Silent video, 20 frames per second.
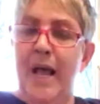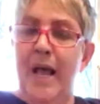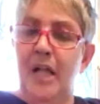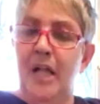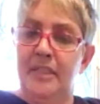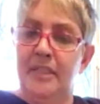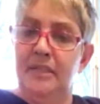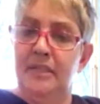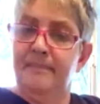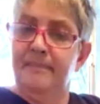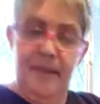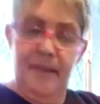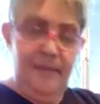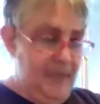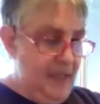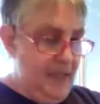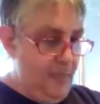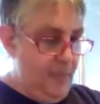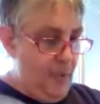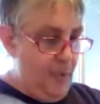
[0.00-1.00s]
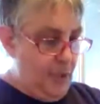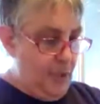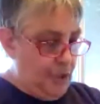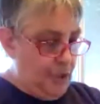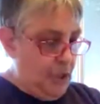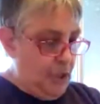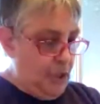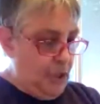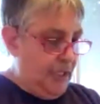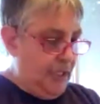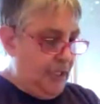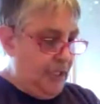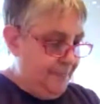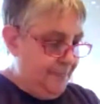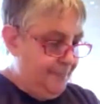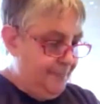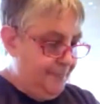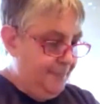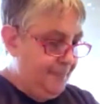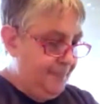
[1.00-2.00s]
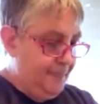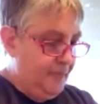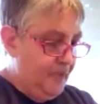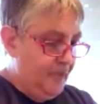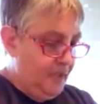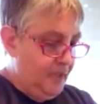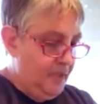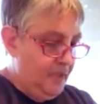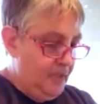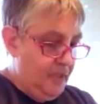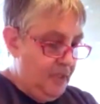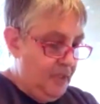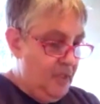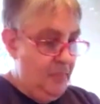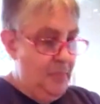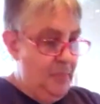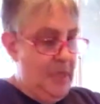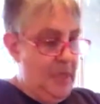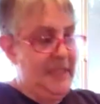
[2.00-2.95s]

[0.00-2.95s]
So it worked earlier, but